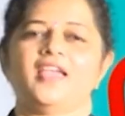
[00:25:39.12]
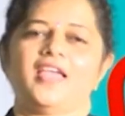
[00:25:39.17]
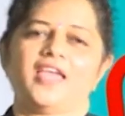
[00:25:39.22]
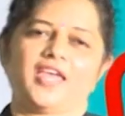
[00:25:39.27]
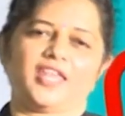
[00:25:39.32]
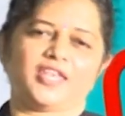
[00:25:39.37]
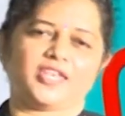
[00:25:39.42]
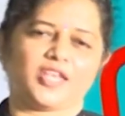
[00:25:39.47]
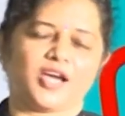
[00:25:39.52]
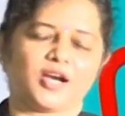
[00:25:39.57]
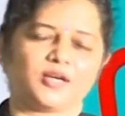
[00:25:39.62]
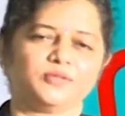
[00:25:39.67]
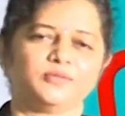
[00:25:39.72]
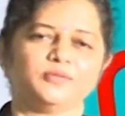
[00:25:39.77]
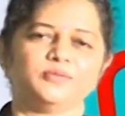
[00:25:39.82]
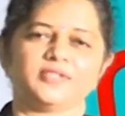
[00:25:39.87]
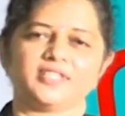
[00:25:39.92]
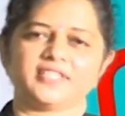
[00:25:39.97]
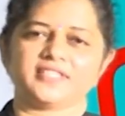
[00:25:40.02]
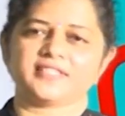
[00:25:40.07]
And now
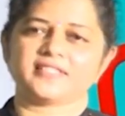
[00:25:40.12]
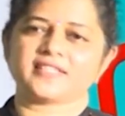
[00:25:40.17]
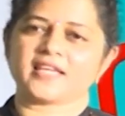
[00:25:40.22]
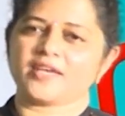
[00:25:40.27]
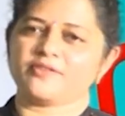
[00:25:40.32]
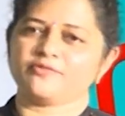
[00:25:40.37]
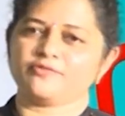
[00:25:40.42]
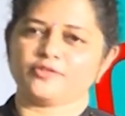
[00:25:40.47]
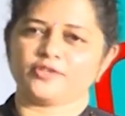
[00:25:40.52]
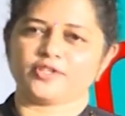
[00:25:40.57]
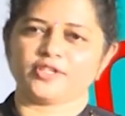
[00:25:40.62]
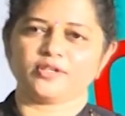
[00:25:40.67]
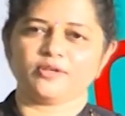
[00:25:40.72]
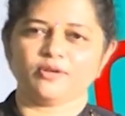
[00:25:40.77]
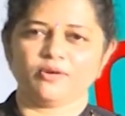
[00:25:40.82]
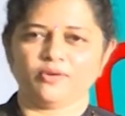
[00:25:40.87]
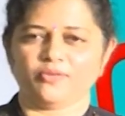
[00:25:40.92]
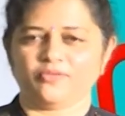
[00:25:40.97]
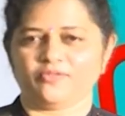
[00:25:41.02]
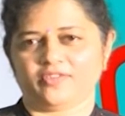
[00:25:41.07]
it's time for your
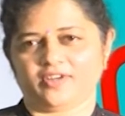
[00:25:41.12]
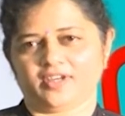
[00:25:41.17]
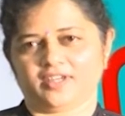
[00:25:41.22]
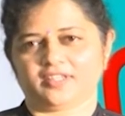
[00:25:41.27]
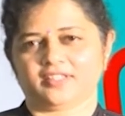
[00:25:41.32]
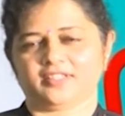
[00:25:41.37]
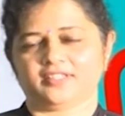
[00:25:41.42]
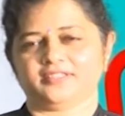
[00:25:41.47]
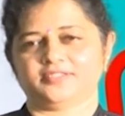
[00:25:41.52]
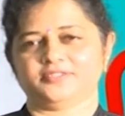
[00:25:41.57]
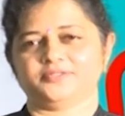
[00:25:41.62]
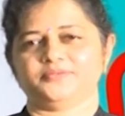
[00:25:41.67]
homework.